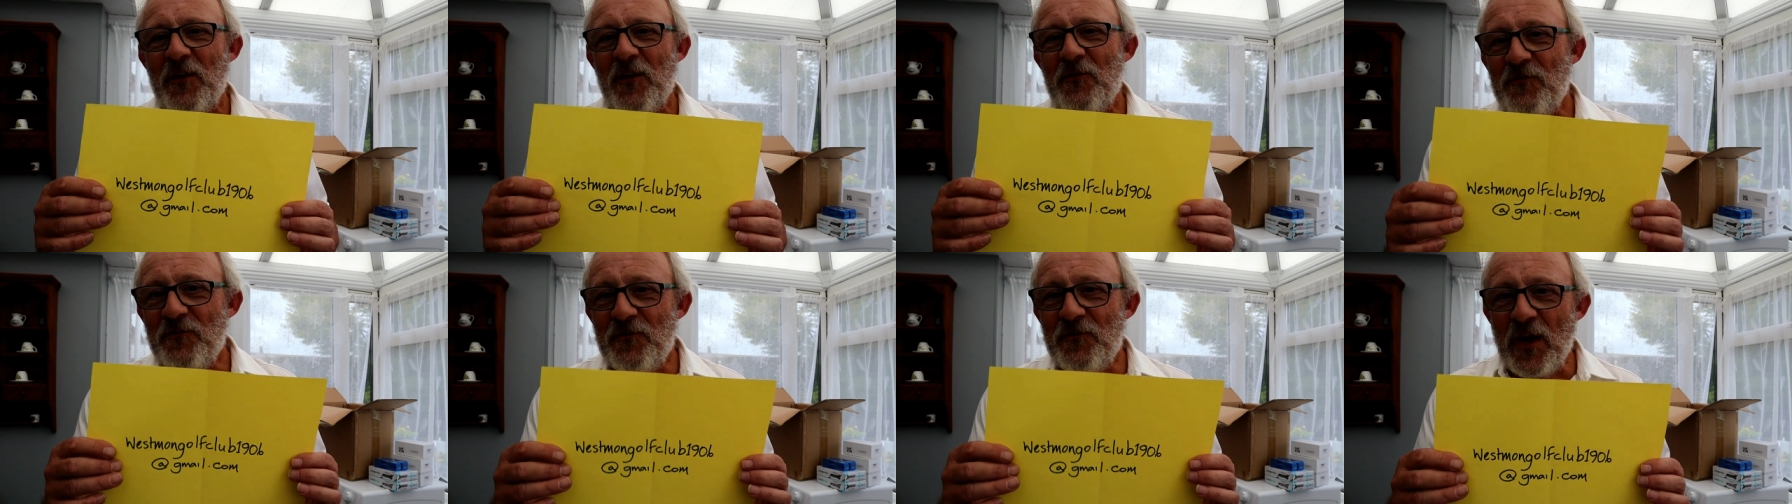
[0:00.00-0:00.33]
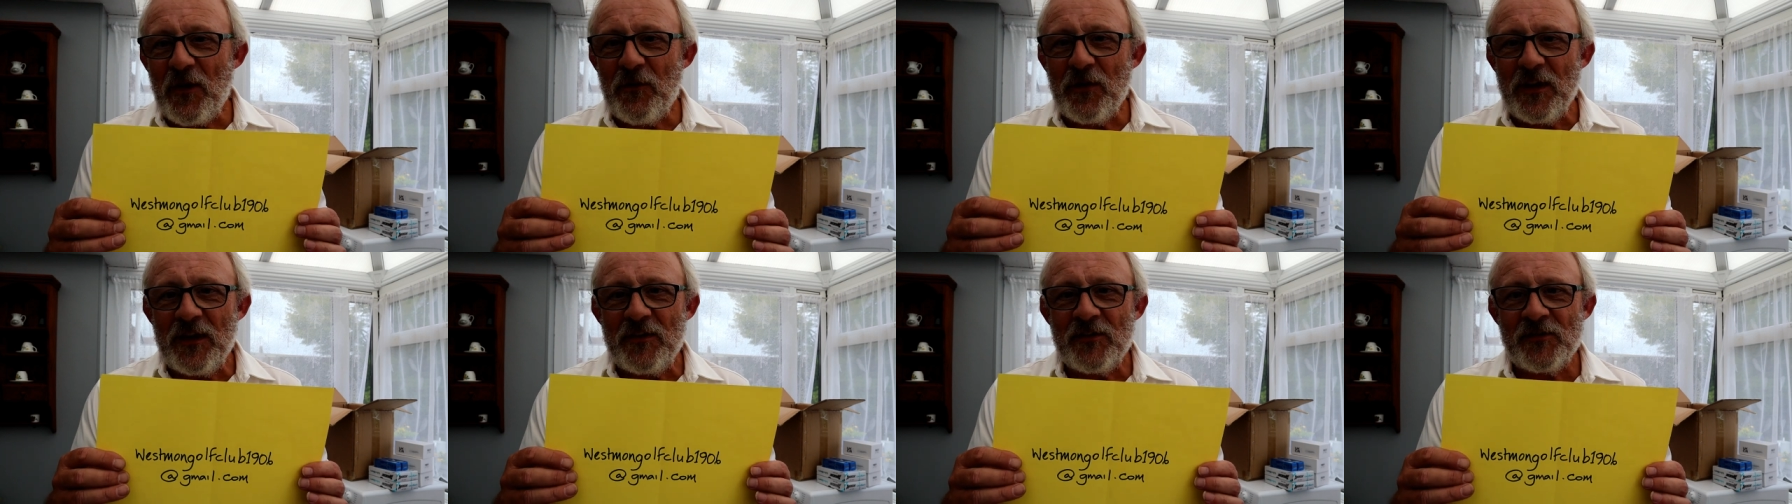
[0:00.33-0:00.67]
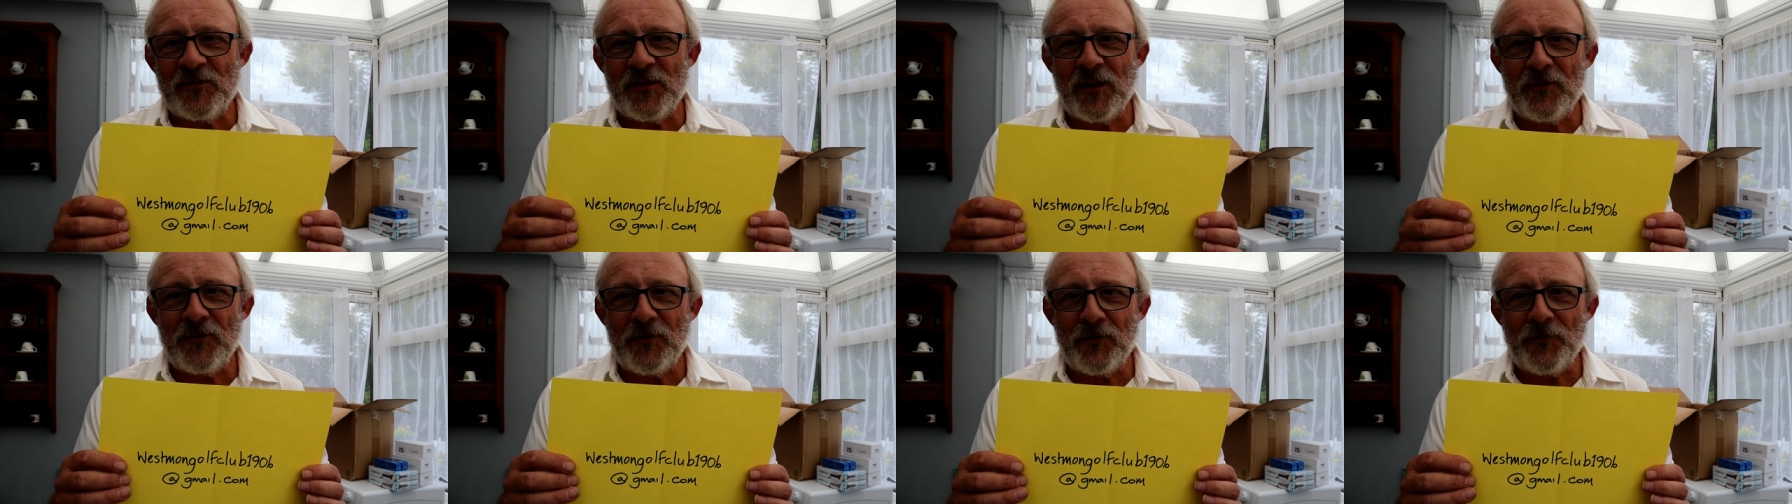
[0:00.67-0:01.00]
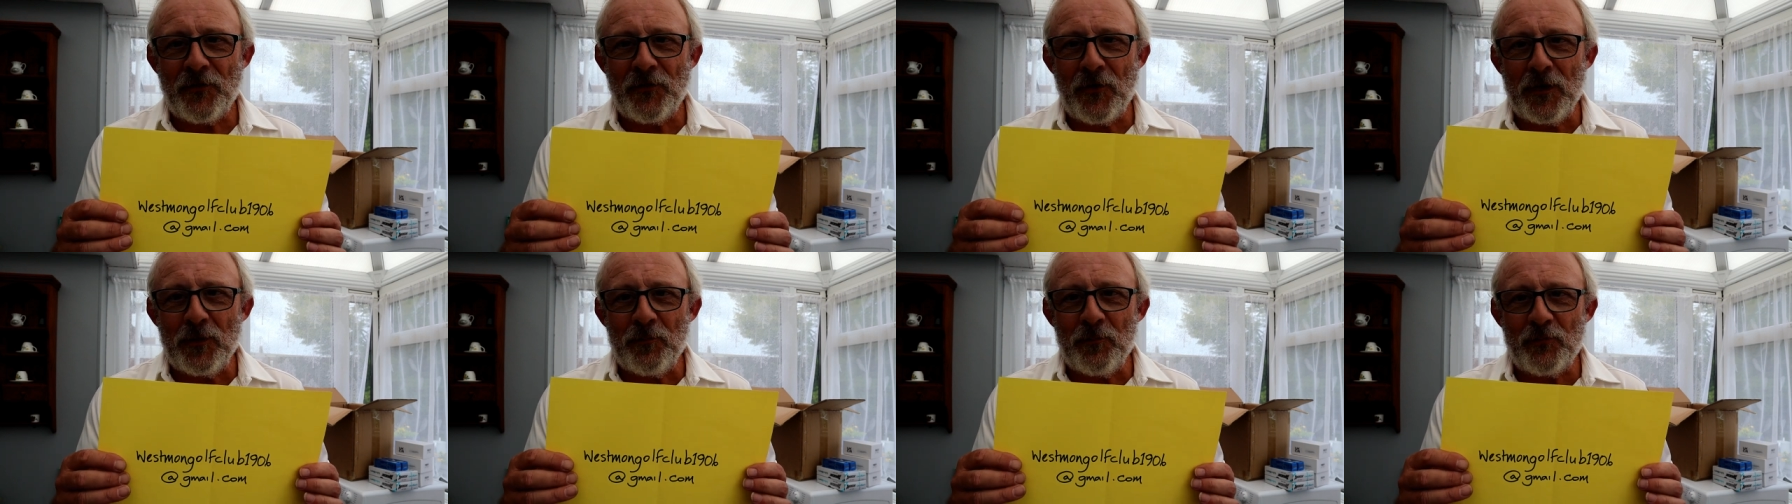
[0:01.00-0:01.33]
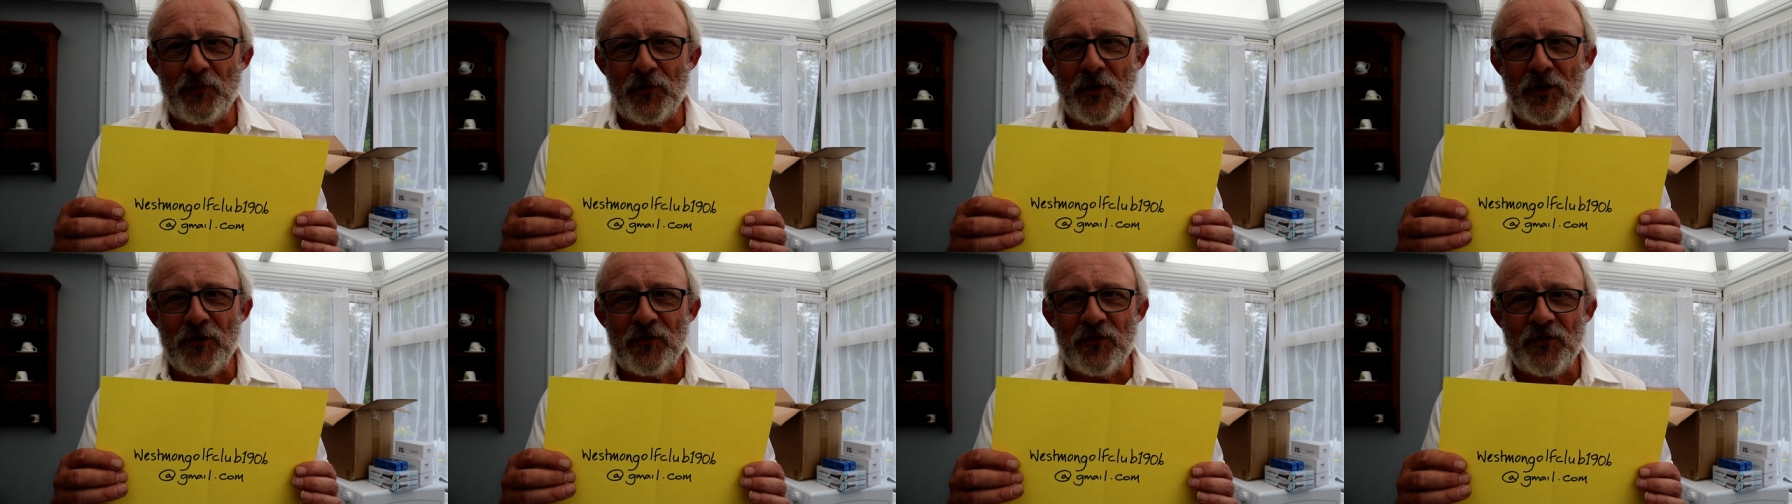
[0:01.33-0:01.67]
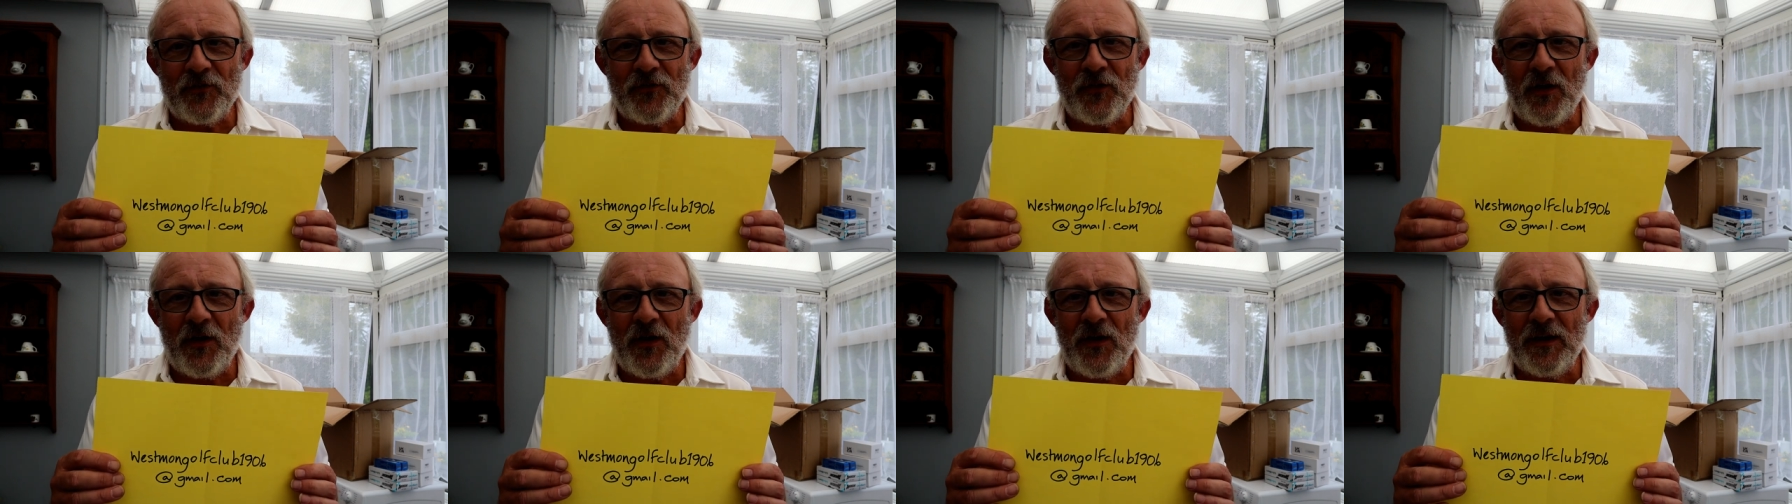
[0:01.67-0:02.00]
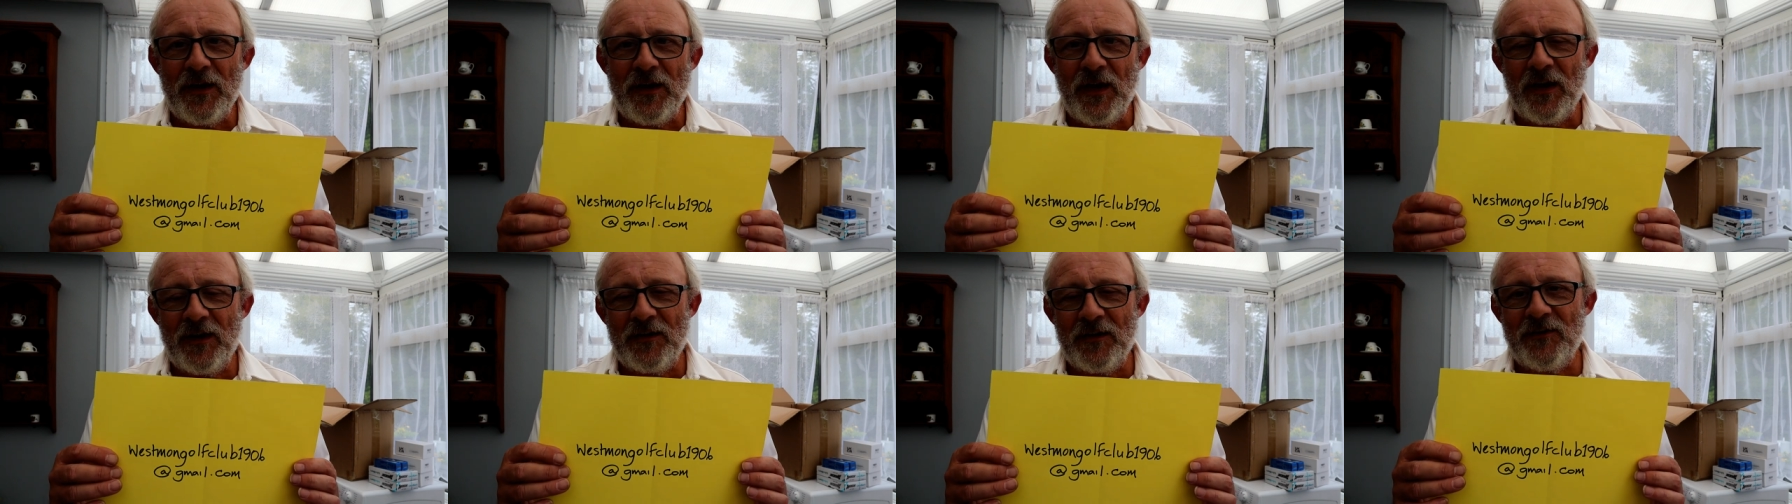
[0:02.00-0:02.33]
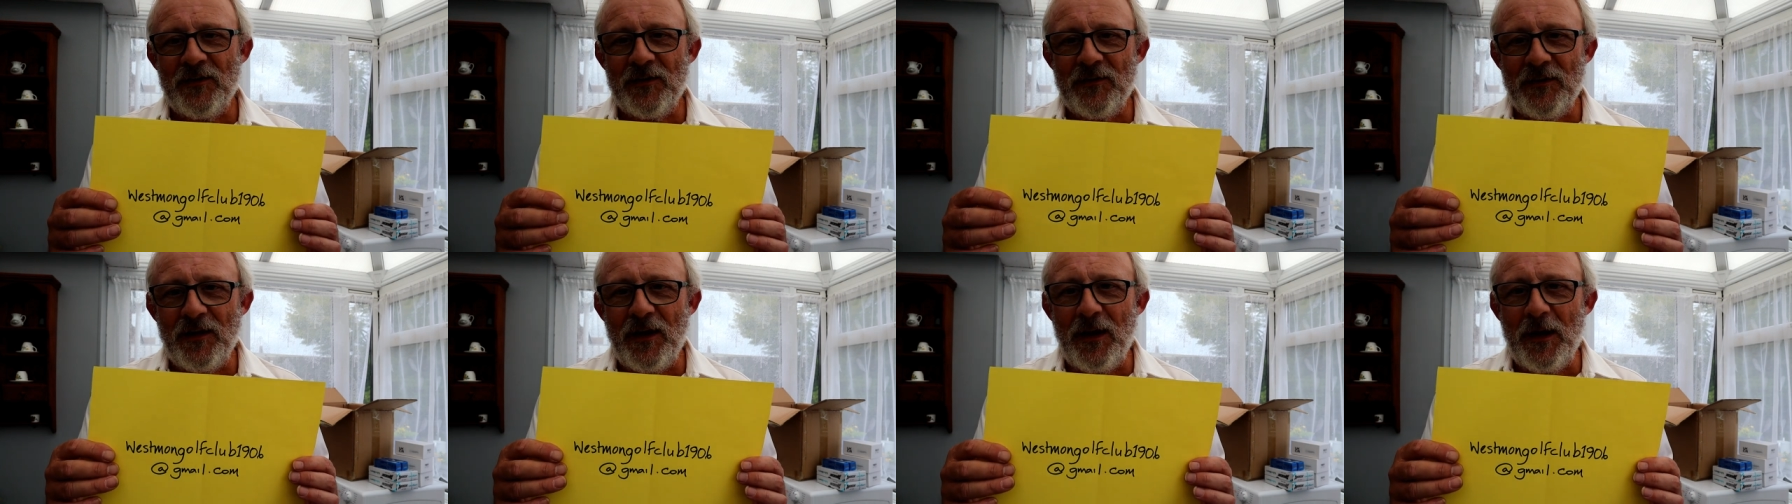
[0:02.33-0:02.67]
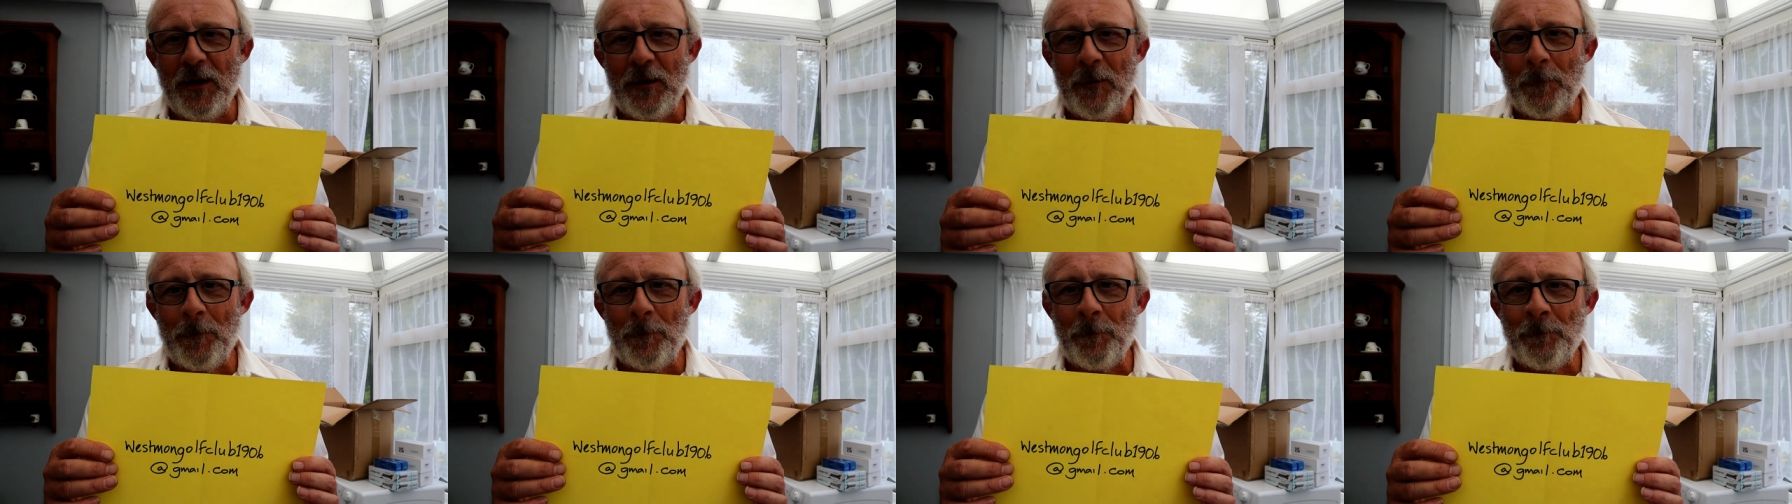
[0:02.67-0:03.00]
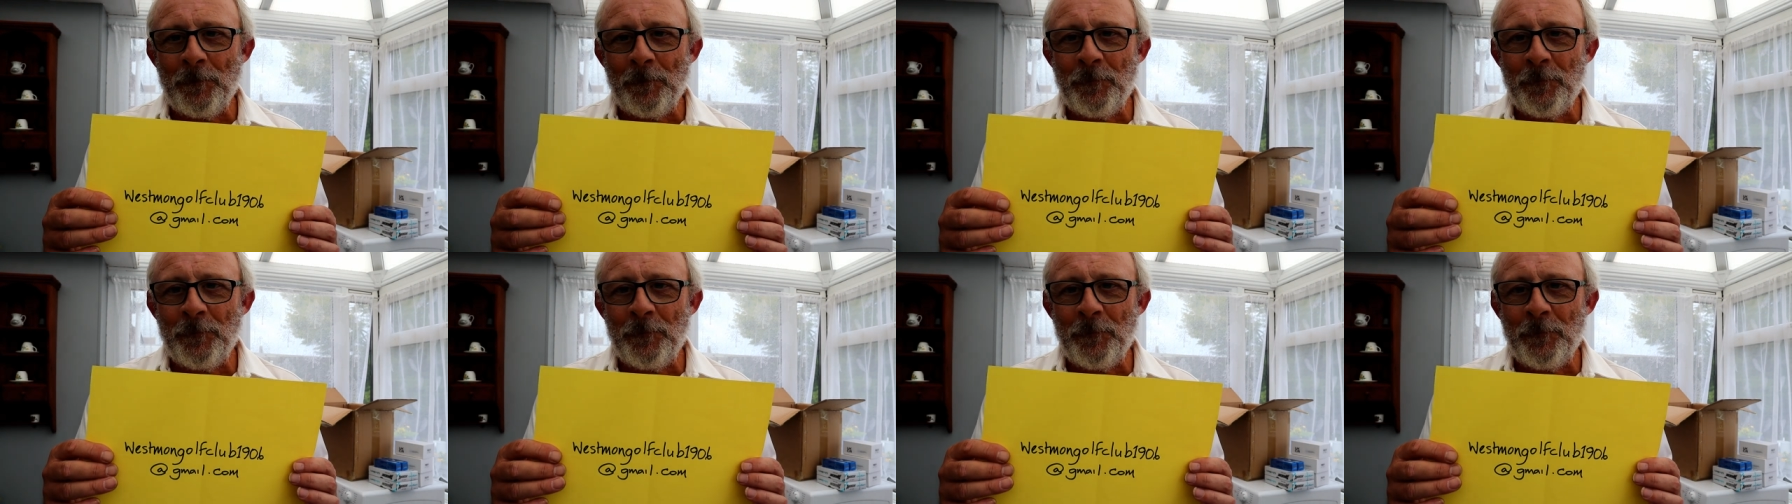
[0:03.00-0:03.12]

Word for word: a very satisfying brunch that I had today.